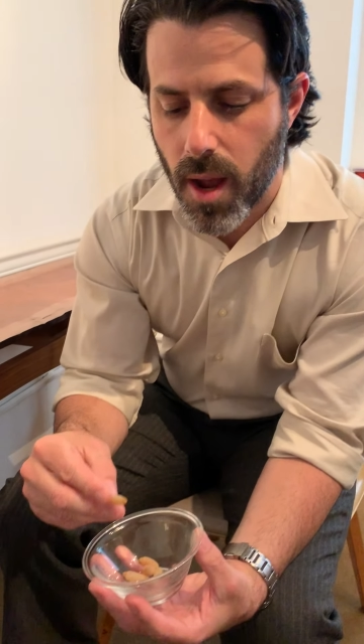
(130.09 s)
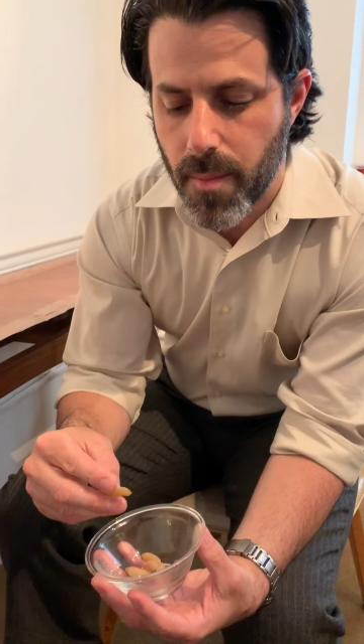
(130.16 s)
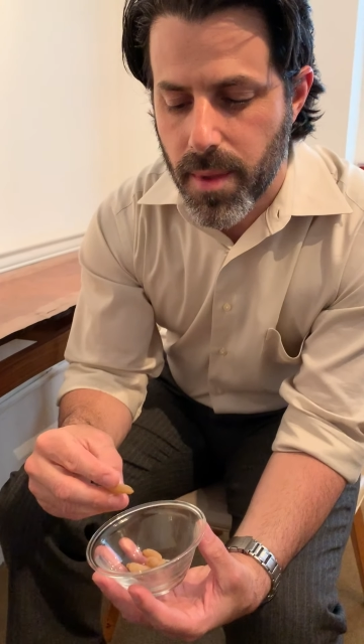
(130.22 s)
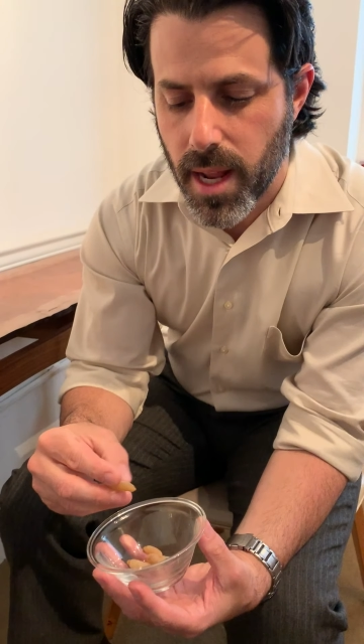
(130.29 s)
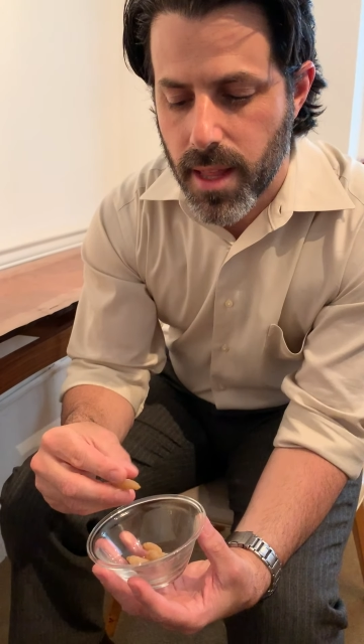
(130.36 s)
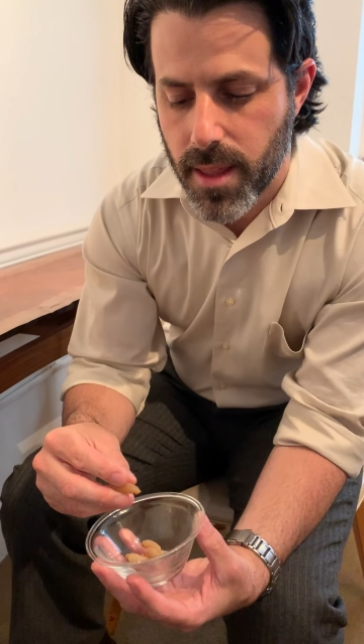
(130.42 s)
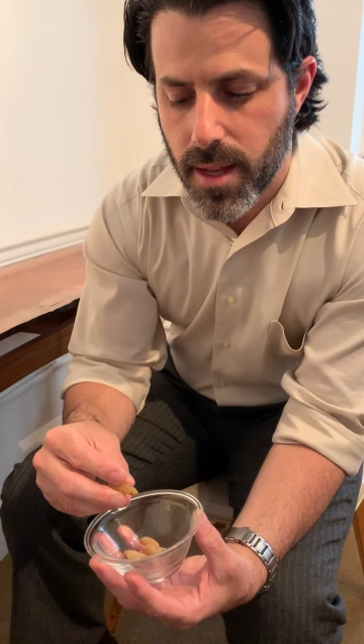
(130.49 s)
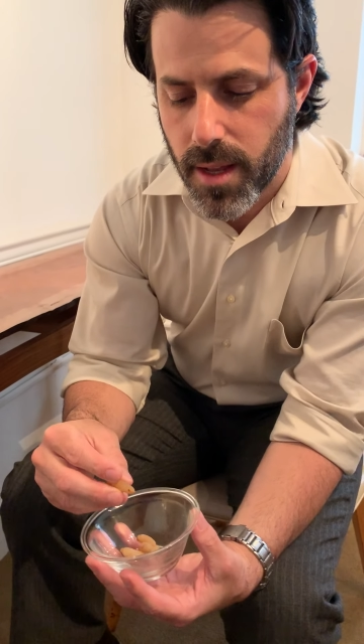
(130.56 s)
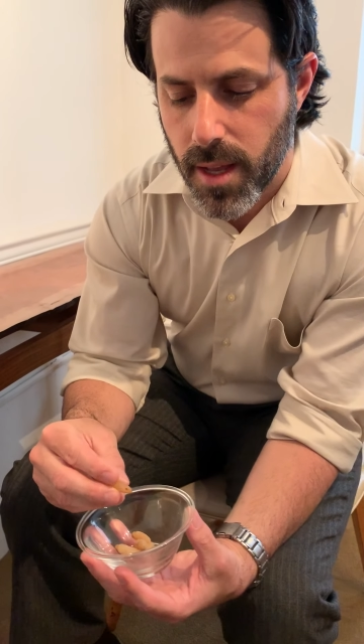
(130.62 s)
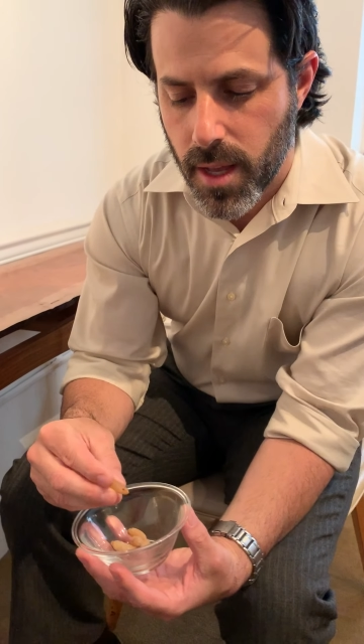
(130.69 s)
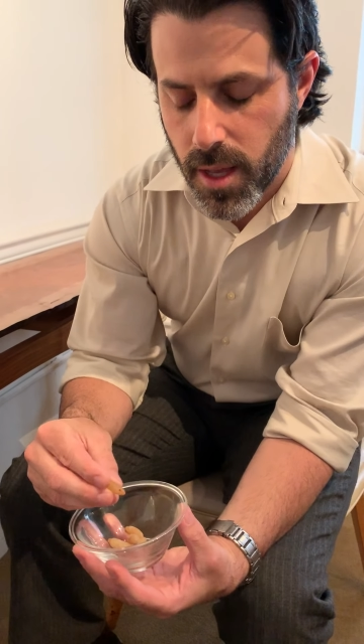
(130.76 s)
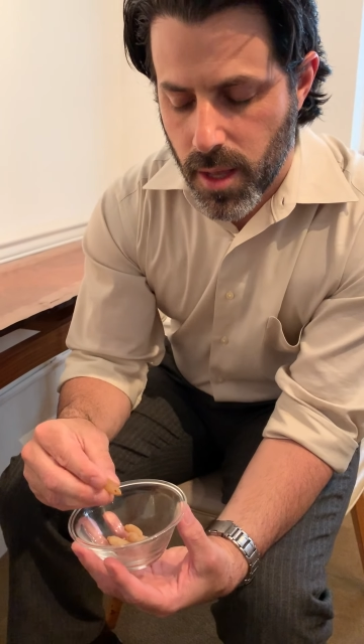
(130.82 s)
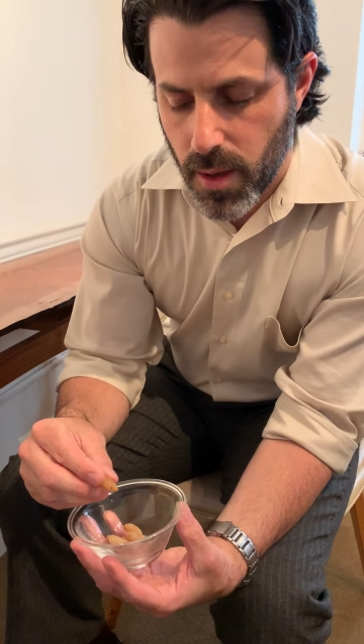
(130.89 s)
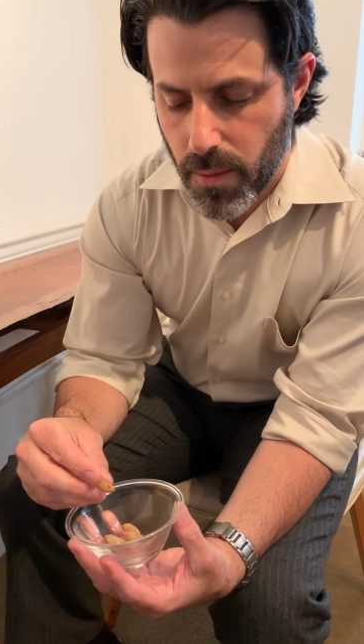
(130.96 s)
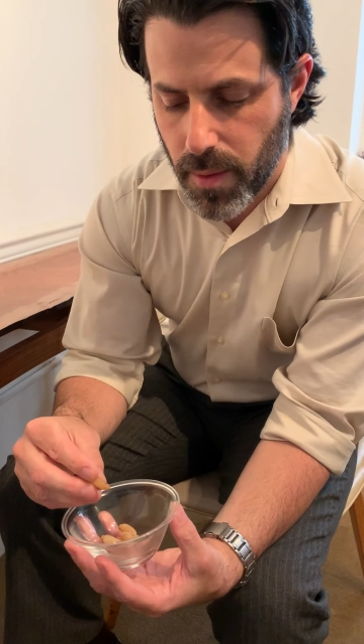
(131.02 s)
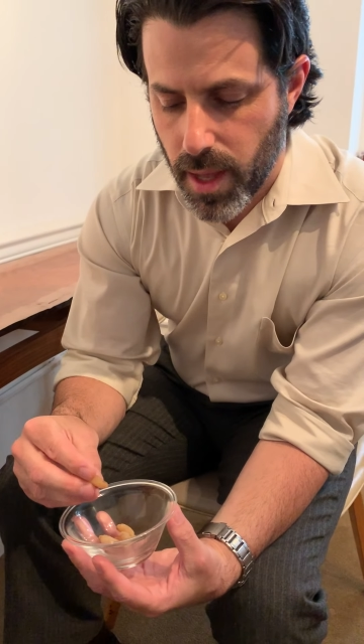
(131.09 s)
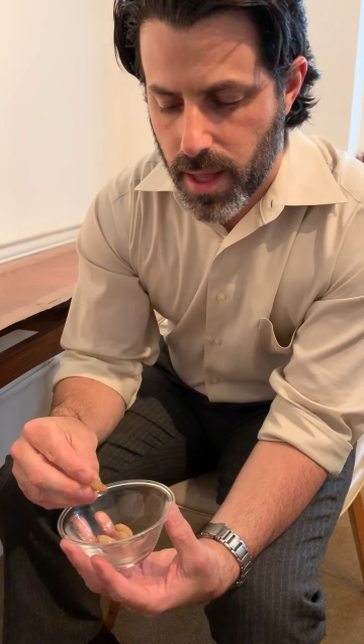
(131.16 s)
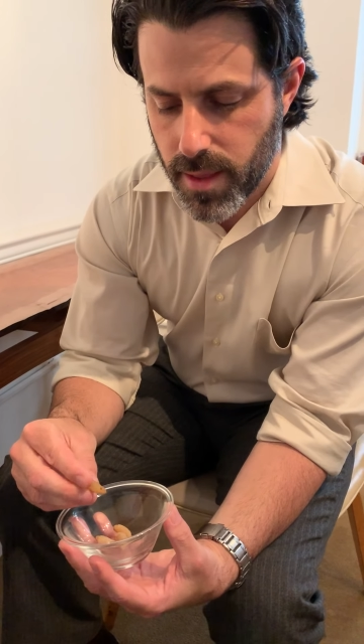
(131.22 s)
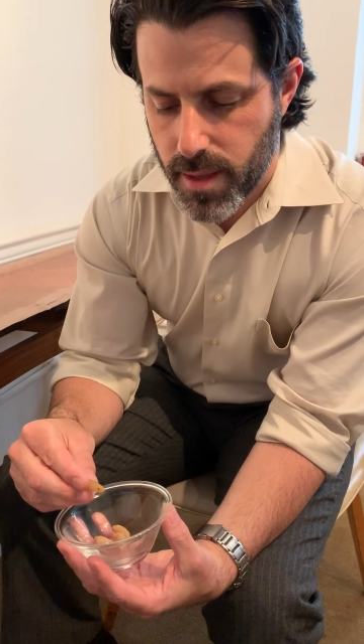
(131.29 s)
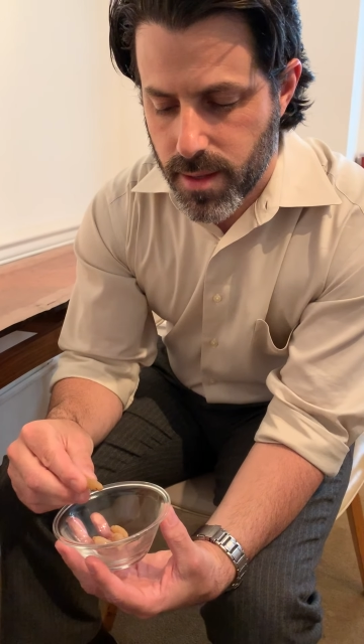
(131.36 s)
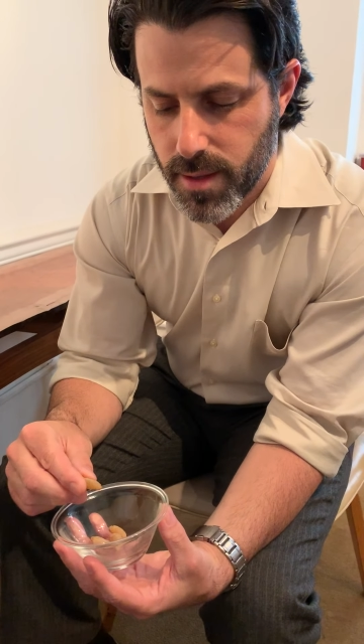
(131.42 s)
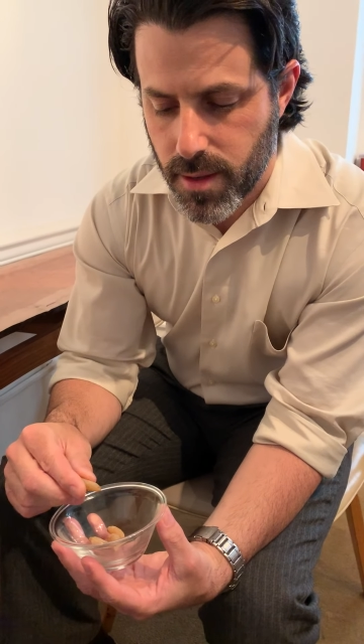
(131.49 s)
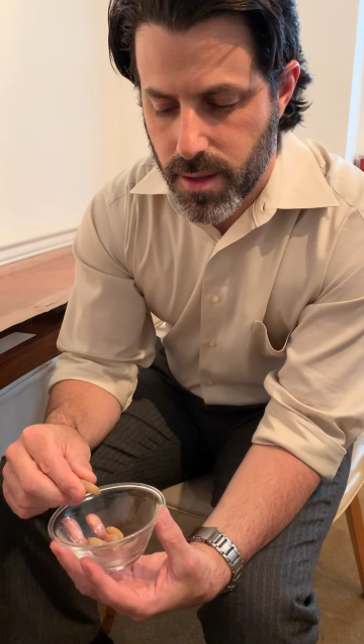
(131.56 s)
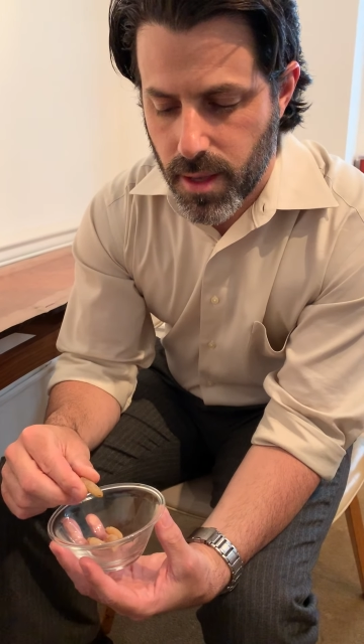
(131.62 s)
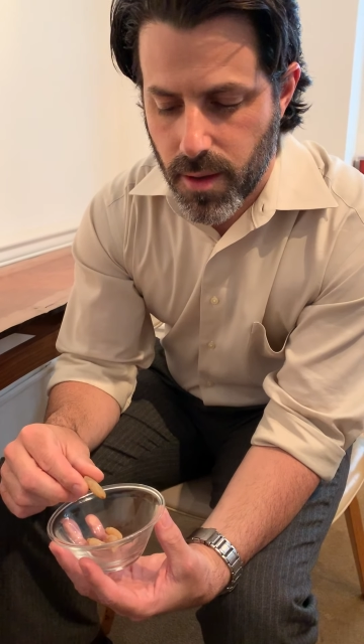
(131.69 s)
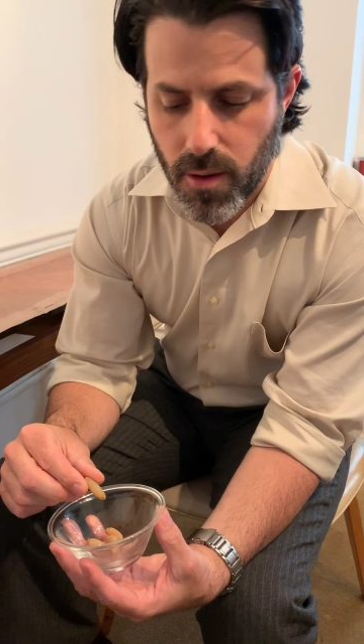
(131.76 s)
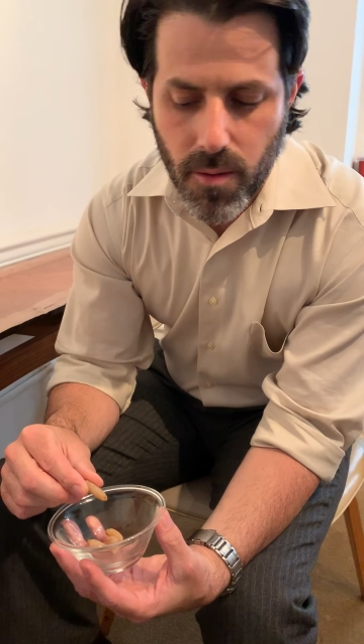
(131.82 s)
I mean, I think we had this cooking